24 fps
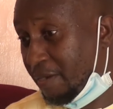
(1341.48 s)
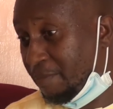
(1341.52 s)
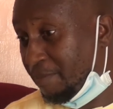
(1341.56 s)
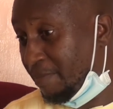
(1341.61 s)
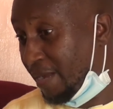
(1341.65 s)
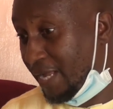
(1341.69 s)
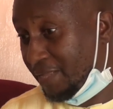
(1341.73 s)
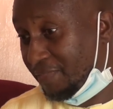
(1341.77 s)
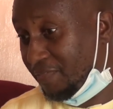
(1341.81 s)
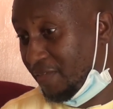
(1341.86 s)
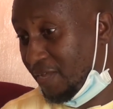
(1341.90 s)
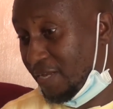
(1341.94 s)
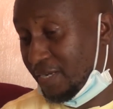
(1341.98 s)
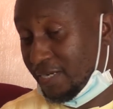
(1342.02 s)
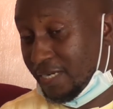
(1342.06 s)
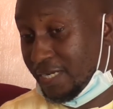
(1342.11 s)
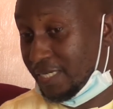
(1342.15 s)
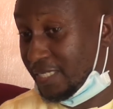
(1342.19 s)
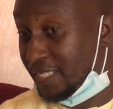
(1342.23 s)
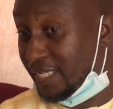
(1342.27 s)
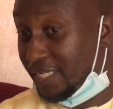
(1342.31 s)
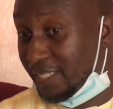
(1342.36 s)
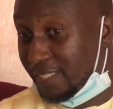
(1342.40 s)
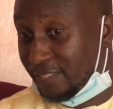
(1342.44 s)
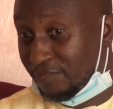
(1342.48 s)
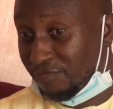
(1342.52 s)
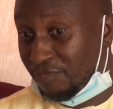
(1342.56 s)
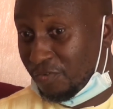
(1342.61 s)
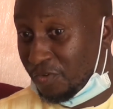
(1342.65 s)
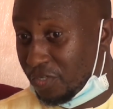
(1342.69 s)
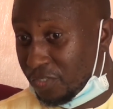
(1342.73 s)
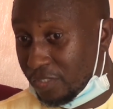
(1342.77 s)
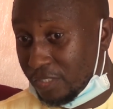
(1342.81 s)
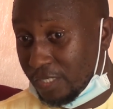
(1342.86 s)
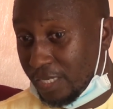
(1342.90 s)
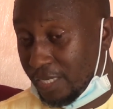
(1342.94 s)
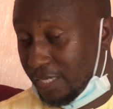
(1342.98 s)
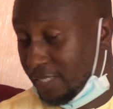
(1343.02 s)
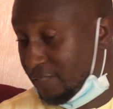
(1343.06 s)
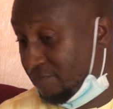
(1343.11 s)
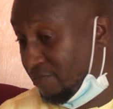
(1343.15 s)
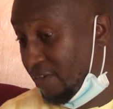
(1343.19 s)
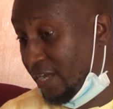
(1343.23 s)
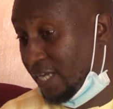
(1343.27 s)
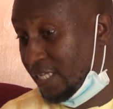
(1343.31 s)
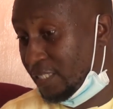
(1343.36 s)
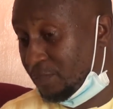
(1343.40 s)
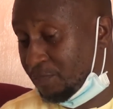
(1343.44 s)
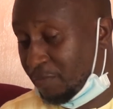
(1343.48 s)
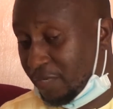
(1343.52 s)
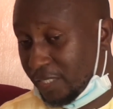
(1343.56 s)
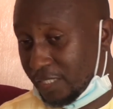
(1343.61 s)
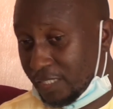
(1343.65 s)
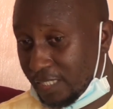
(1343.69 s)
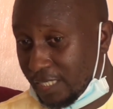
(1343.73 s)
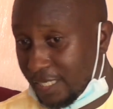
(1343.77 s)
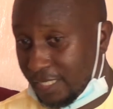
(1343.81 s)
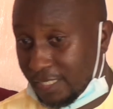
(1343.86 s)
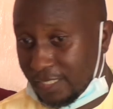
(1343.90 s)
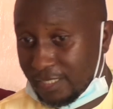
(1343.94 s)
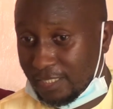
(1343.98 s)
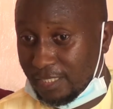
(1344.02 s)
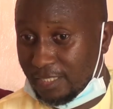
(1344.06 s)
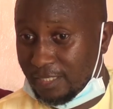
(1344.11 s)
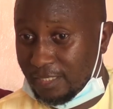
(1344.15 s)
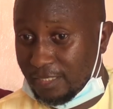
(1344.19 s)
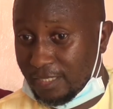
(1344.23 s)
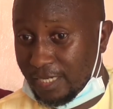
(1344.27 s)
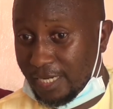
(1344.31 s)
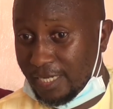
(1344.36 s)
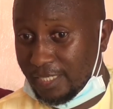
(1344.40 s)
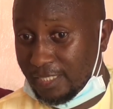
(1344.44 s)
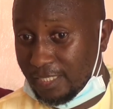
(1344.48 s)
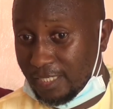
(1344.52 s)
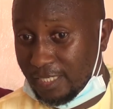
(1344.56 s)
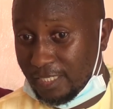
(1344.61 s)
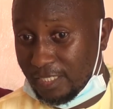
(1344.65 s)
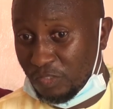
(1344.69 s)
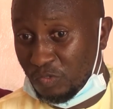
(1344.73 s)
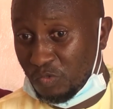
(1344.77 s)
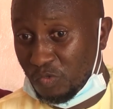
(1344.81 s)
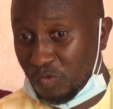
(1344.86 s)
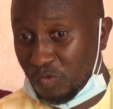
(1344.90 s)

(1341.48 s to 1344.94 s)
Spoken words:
back then that his vice president in 1982